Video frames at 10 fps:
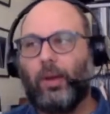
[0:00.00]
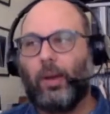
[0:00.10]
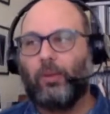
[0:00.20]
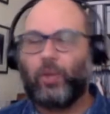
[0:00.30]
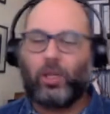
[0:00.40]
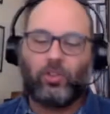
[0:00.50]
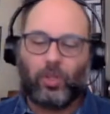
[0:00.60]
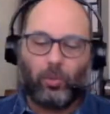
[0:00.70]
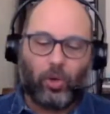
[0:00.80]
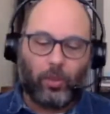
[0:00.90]
So I can
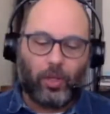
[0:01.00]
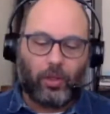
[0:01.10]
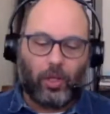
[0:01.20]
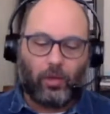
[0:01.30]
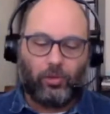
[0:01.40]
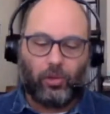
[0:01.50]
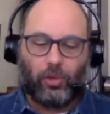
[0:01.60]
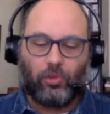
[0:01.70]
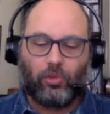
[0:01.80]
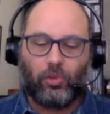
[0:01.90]
say more about that if you're
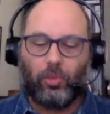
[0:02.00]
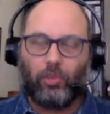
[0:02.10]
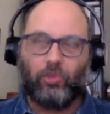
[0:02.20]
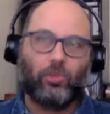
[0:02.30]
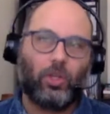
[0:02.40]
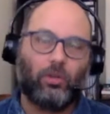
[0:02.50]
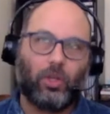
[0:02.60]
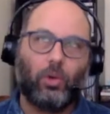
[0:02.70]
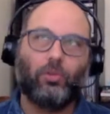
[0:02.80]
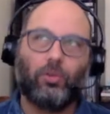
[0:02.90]
interested, but just to give
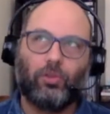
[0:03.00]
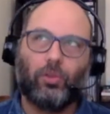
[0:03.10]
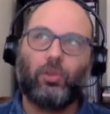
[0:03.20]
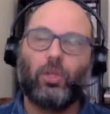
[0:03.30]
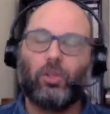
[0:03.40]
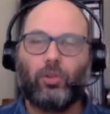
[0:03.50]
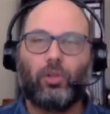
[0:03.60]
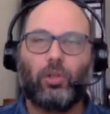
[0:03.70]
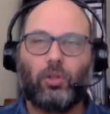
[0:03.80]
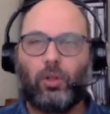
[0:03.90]
an overview, and the
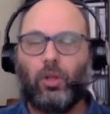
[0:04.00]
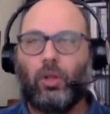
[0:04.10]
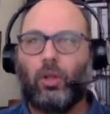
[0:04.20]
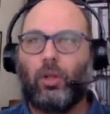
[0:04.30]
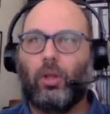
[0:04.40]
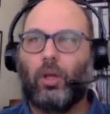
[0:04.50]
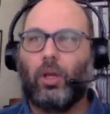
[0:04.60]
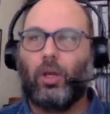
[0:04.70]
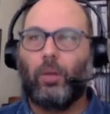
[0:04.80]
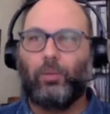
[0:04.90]
third
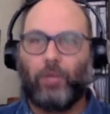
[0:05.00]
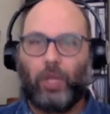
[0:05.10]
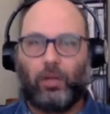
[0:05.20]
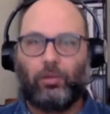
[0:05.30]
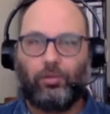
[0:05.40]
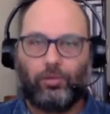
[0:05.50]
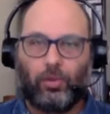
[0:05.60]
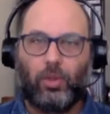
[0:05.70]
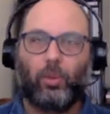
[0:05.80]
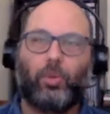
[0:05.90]
kind of
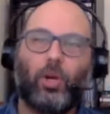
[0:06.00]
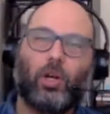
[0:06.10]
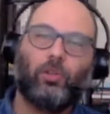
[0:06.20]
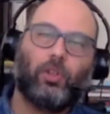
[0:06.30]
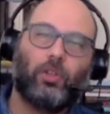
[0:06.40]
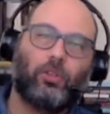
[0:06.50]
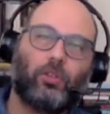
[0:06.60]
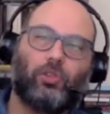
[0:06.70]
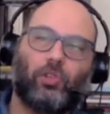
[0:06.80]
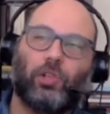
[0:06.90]
part of
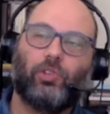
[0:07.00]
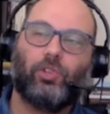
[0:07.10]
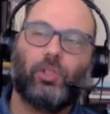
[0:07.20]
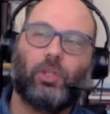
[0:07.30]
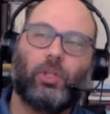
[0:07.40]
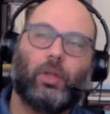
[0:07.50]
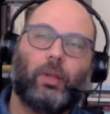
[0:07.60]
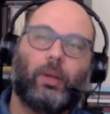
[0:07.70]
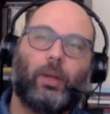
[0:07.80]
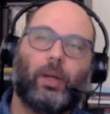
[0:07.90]
this trilogy,
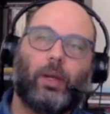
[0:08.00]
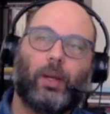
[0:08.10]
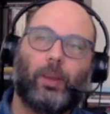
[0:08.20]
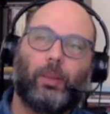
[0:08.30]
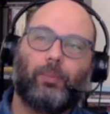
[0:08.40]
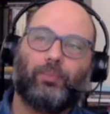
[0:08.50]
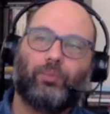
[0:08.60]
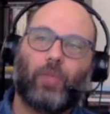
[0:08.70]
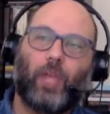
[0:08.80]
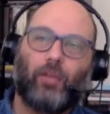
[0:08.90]
um,
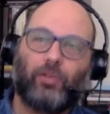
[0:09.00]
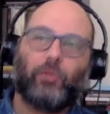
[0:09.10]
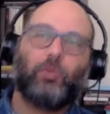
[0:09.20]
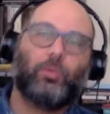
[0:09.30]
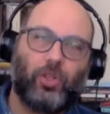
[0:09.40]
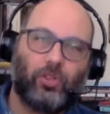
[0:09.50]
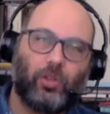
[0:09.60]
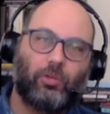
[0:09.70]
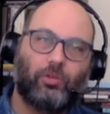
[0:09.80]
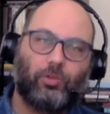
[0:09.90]
after
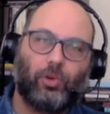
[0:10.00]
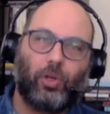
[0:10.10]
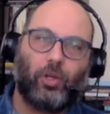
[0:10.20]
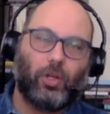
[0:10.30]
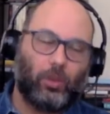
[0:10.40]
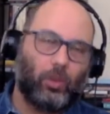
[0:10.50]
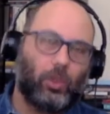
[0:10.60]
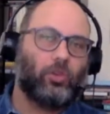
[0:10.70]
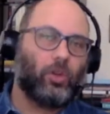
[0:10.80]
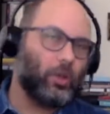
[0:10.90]
repressing Freud, and we
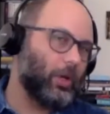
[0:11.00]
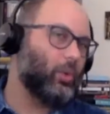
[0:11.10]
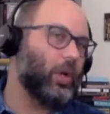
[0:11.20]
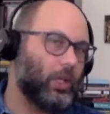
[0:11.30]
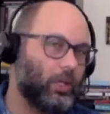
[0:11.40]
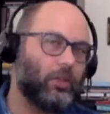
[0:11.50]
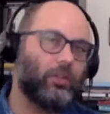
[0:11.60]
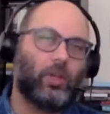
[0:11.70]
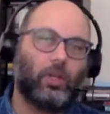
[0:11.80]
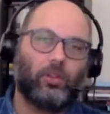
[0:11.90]
can talk about why he does
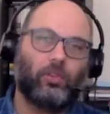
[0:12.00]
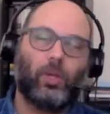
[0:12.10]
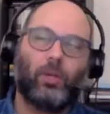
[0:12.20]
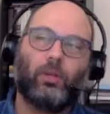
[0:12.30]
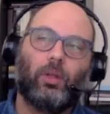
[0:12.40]
that as well.